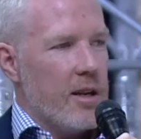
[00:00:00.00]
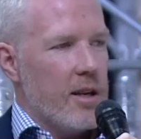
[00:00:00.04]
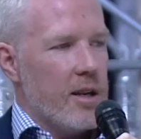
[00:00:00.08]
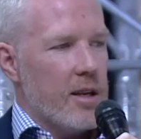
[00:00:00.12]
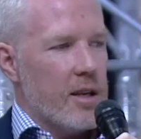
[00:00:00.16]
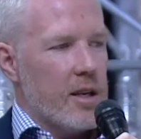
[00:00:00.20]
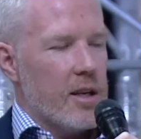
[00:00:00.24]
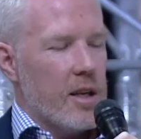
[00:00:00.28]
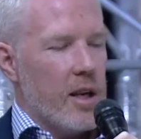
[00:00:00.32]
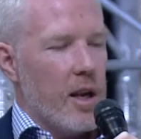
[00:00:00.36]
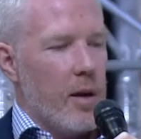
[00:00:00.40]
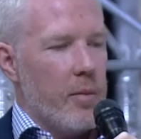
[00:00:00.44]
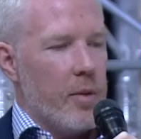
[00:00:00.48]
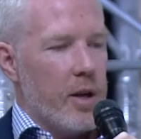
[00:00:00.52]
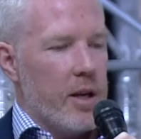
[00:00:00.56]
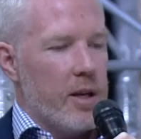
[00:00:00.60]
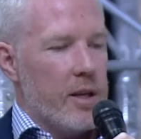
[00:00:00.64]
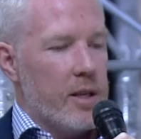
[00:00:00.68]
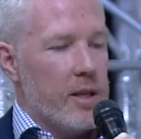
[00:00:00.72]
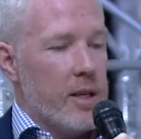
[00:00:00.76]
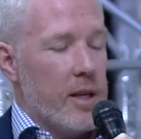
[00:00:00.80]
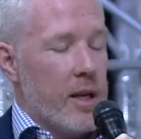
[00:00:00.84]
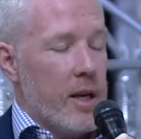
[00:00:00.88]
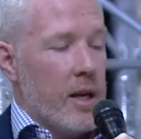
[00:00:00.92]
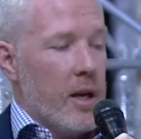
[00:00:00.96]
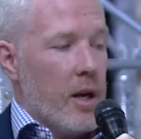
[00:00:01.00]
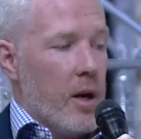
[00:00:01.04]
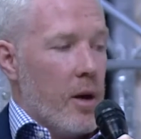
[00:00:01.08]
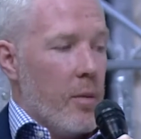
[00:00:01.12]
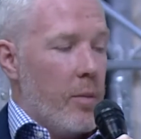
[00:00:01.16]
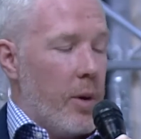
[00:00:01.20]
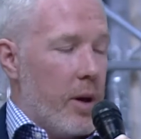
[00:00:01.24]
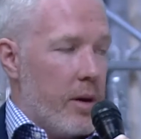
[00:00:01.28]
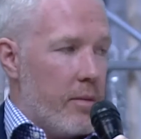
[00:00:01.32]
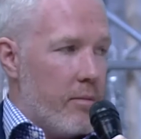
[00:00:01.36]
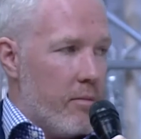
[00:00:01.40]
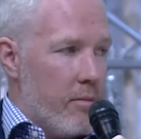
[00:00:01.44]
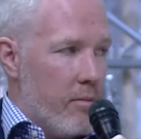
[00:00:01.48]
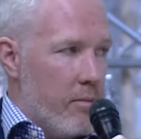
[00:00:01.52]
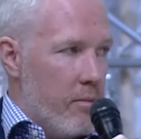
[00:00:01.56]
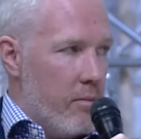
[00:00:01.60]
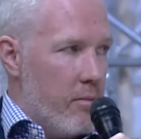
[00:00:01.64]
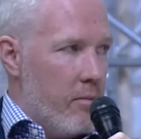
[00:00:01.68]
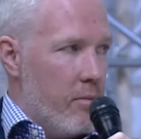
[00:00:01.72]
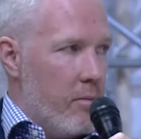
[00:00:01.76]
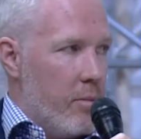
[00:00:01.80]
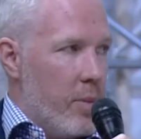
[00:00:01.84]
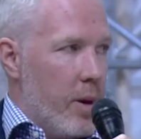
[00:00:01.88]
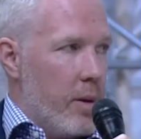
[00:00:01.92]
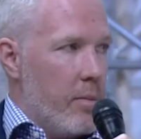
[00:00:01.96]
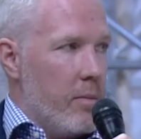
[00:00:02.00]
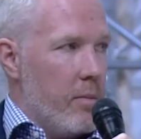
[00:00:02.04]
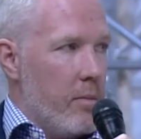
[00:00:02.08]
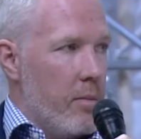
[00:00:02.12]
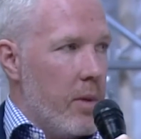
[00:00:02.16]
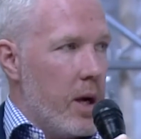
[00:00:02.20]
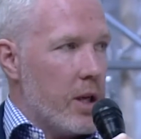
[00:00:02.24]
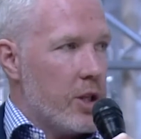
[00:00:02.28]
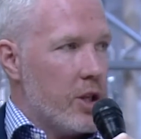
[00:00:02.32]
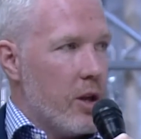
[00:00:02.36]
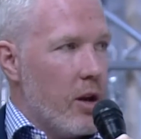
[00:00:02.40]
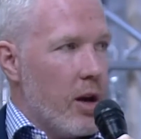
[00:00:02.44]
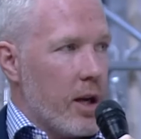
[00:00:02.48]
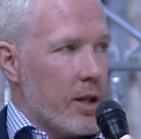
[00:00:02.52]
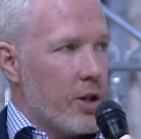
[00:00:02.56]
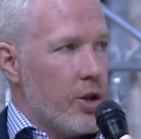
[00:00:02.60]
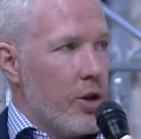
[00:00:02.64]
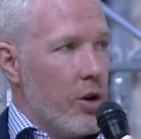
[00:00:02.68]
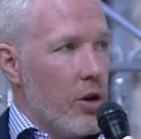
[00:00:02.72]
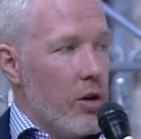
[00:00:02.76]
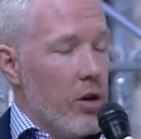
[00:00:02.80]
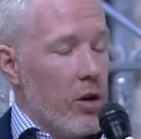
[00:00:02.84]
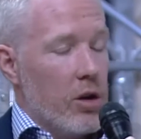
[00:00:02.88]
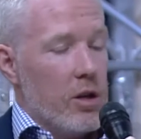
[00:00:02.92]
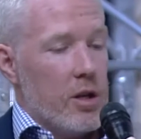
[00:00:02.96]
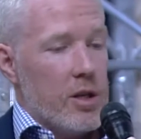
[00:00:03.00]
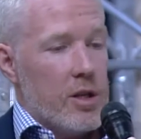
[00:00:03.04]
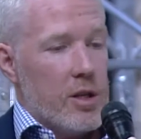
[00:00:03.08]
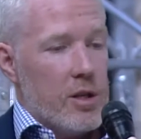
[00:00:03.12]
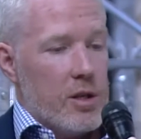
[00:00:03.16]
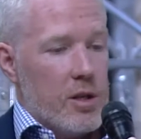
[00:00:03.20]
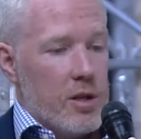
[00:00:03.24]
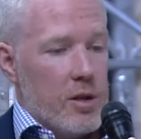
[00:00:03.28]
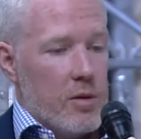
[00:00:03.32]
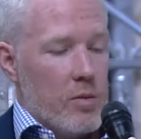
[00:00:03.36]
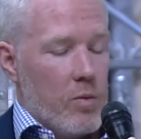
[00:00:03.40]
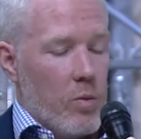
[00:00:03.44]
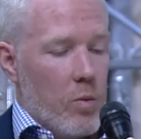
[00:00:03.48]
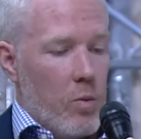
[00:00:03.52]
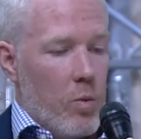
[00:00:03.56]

in Colombia, but much like journalists,